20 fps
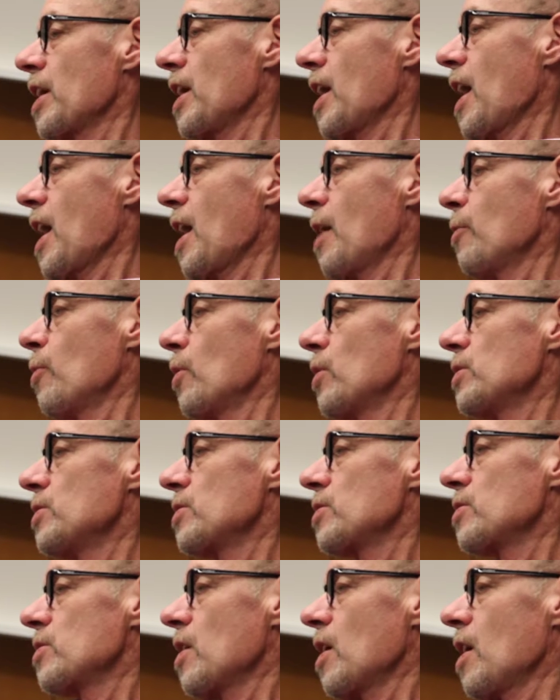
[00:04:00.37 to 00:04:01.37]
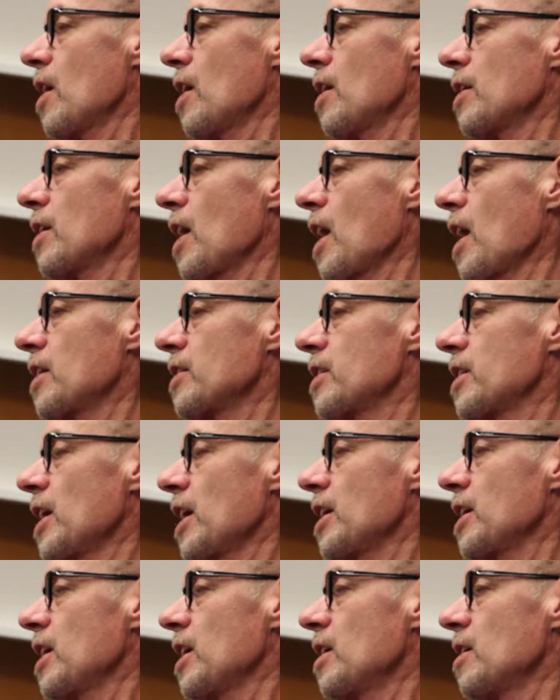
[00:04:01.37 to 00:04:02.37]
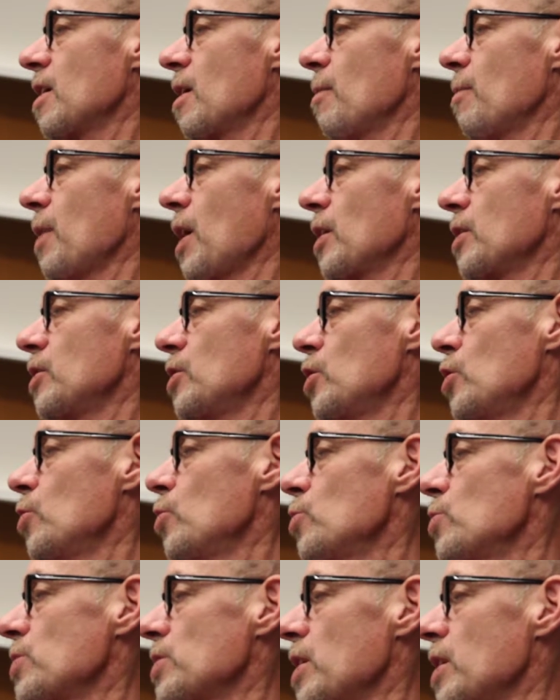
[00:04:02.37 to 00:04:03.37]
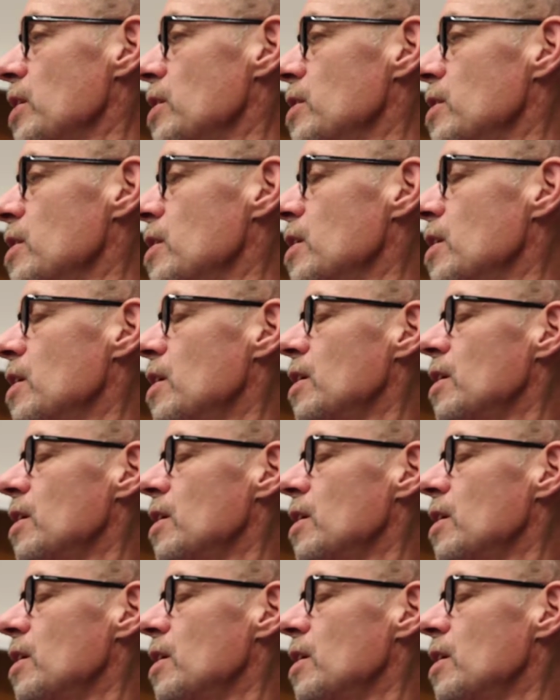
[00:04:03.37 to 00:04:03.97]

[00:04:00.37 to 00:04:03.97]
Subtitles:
that I was thinking about using,